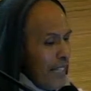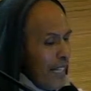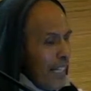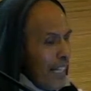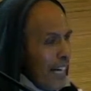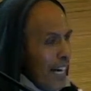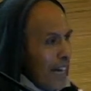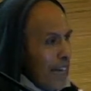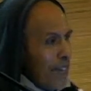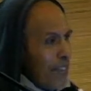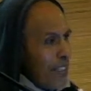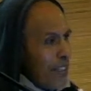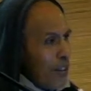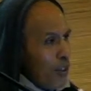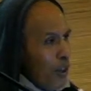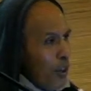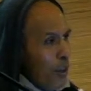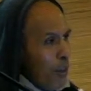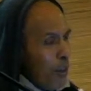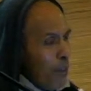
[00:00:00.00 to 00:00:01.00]
They left
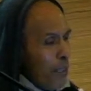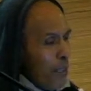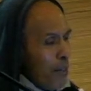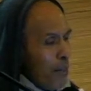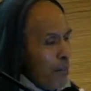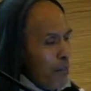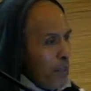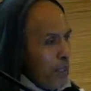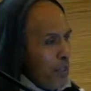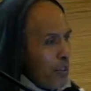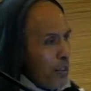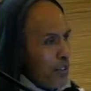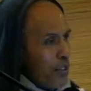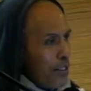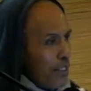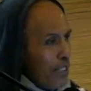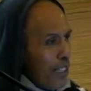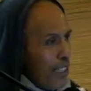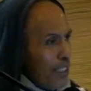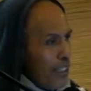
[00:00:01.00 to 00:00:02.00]
it open
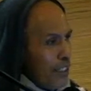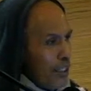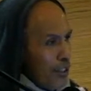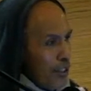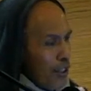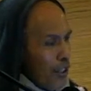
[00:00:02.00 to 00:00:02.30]
because their